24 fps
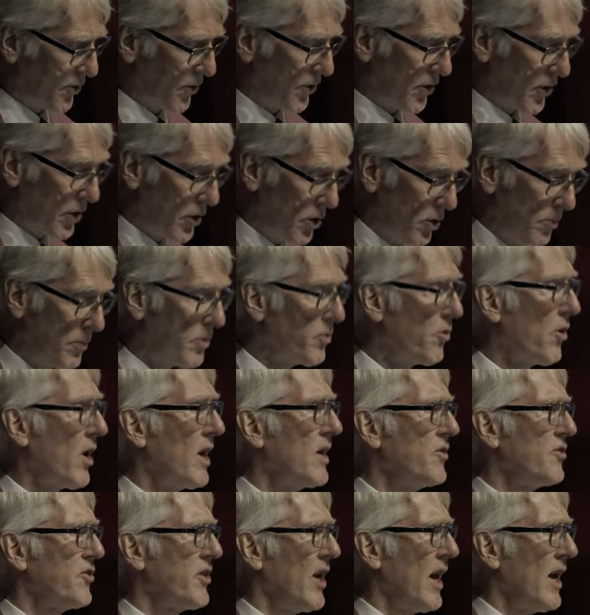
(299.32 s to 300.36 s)
to the human
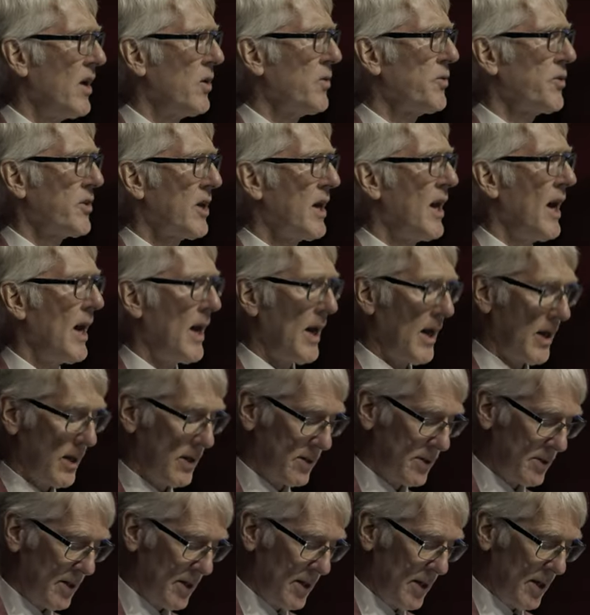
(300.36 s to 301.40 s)
rights to health
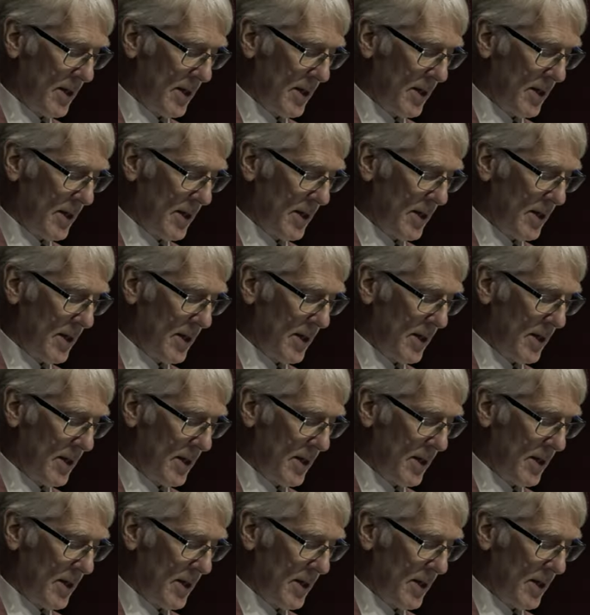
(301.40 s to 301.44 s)
care